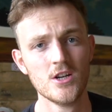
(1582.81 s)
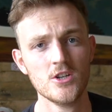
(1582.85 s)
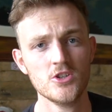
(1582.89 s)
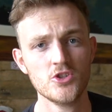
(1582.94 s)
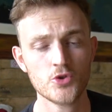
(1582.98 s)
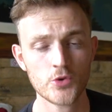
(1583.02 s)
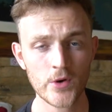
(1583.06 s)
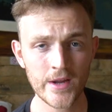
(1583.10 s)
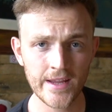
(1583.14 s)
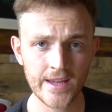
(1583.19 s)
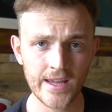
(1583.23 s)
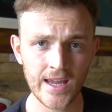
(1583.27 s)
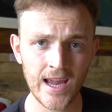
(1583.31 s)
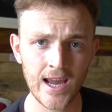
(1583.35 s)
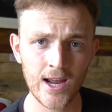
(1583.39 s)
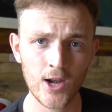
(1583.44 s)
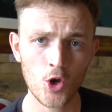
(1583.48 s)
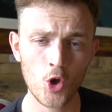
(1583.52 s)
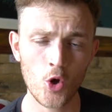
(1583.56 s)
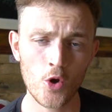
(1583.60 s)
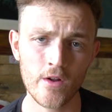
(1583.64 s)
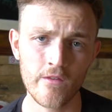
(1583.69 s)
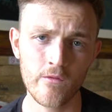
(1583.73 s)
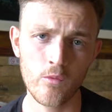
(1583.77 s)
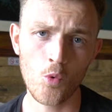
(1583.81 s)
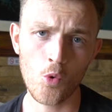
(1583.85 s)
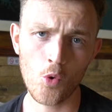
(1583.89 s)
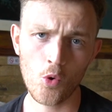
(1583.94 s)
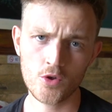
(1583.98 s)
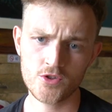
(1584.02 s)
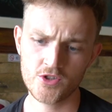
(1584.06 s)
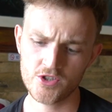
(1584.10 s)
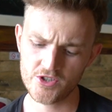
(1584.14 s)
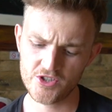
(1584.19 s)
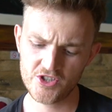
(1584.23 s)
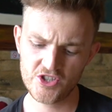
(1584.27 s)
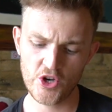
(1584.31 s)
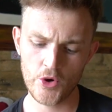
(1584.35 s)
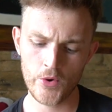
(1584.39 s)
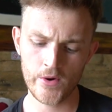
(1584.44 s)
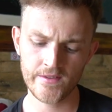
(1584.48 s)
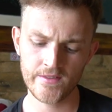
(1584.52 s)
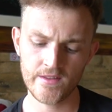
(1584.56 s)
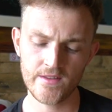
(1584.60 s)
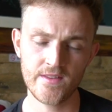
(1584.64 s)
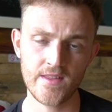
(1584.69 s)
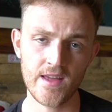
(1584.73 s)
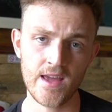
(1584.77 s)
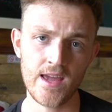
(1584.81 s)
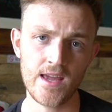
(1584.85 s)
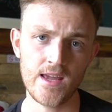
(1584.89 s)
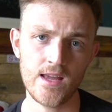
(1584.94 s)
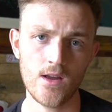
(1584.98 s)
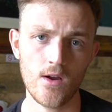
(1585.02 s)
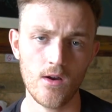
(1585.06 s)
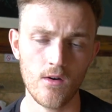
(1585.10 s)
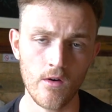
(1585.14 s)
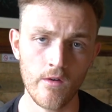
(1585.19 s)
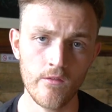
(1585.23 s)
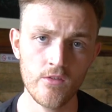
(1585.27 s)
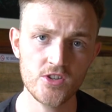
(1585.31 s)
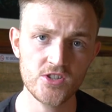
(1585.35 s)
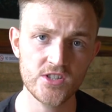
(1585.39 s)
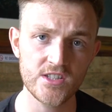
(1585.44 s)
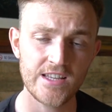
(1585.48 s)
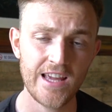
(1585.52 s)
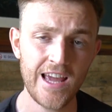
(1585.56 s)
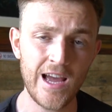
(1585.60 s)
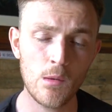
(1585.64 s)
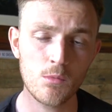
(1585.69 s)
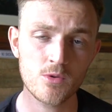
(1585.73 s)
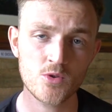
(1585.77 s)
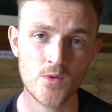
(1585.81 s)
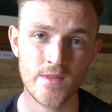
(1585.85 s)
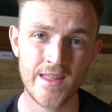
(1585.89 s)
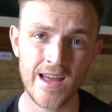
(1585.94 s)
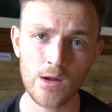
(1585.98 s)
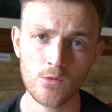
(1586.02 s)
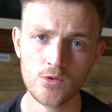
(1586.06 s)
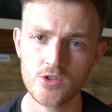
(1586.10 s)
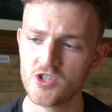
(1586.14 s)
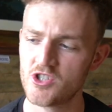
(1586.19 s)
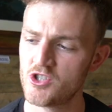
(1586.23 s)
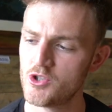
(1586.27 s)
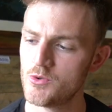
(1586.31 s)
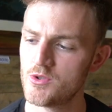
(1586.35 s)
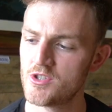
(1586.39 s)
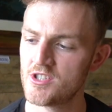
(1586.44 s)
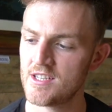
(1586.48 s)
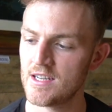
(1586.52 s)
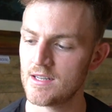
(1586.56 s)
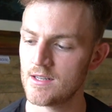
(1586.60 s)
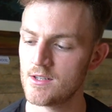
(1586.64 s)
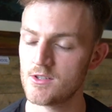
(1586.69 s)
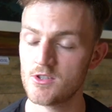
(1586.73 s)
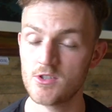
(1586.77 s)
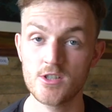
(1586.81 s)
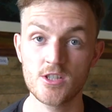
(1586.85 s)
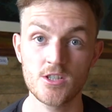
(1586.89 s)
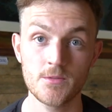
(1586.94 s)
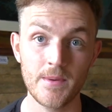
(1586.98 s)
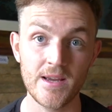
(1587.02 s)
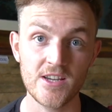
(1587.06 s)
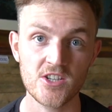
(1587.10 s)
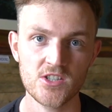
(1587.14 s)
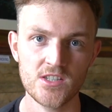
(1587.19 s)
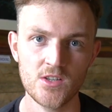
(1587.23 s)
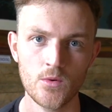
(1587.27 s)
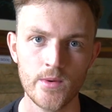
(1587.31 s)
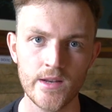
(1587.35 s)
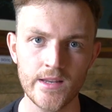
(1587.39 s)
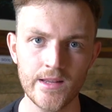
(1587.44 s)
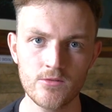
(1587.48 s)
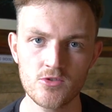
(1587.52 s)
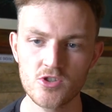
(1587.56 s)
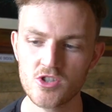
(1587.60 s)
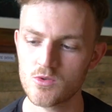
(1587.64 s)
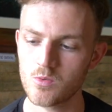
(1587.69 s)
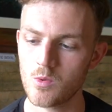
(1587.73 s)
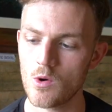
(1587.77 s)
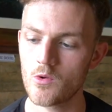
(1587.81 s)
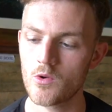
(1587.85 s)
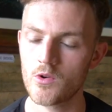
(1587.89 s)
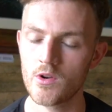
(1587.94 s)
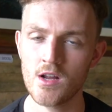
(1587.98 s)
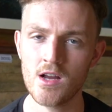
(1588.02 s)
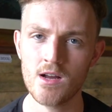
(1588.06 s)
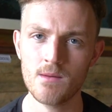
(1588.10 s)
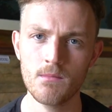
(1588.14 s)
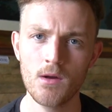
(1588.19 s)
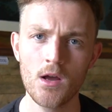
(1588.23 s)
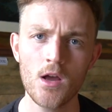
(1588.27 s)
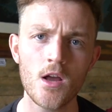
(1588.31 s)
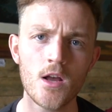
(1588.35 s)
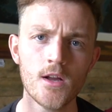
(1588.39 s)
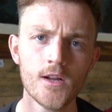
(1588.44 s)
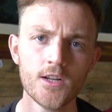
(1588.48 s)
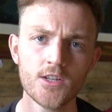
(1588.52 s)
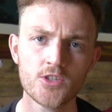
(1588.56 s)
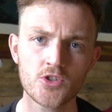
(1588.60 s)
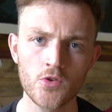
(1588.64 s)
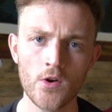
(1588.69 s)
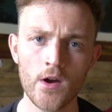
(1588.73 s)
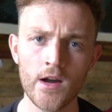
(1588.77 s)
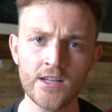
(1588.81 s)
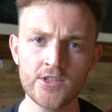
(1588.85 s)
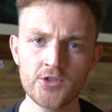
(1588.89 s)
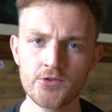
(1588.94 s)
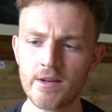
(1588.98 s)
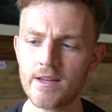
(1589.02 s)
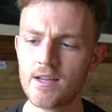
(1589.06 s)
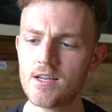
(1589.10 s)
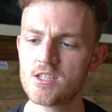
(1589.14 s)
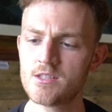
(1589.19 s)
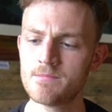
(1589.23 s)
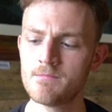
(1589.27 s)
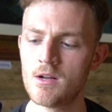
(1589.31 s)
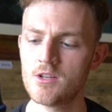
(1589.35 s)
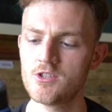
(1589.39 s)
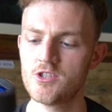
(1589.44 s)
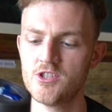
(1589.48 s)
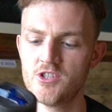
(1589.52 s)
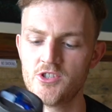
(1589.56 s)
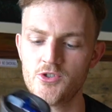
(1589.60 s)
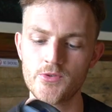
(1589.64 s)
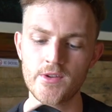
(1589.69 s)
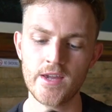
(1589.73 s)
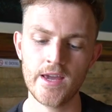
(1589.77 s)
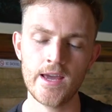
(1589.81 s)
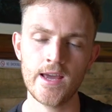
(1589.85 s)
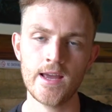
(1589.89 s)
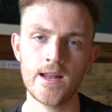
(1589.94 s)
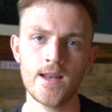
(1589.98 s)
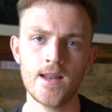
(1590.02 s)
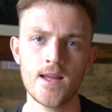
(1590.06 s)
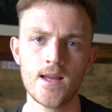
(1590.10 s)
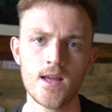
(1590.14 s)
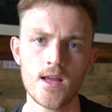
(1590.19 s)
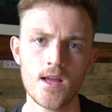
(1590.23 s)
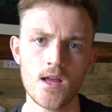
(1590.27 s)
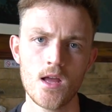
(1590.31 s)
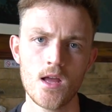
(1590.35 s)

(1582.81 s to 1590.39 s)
Drinking a lot of water during the day obviously helps with altitude sickness, especially when you've just woken up. Try and drink as much as you can.